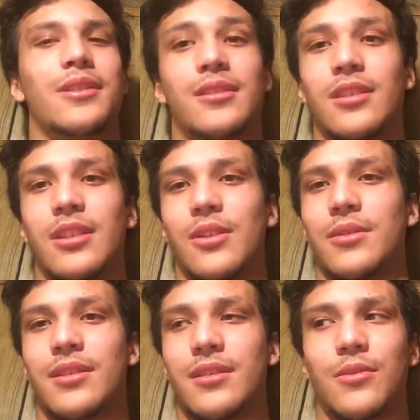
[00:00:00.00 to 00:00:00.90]
And, you
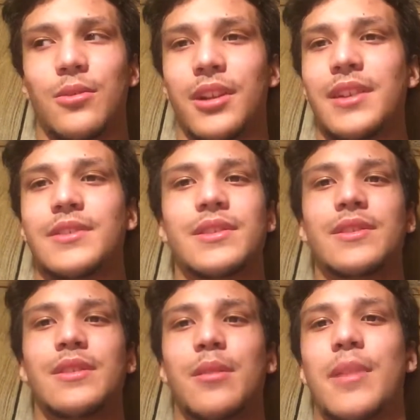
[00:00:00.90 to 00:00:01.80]
know, Orcus
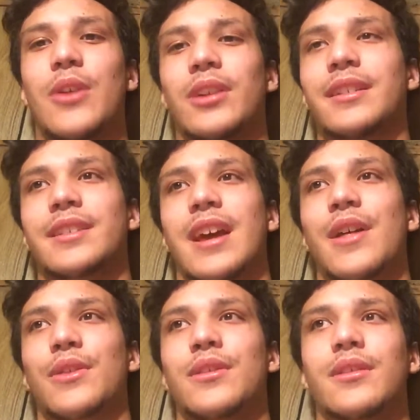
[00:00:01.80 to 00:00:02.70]
is about
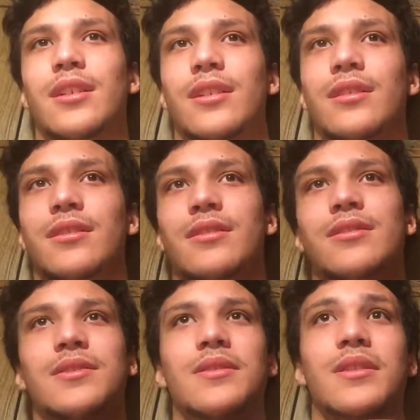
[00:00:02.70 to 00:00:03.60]
undeath and
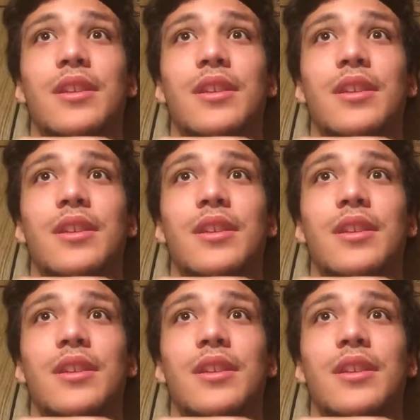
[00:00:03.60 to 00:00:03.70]
just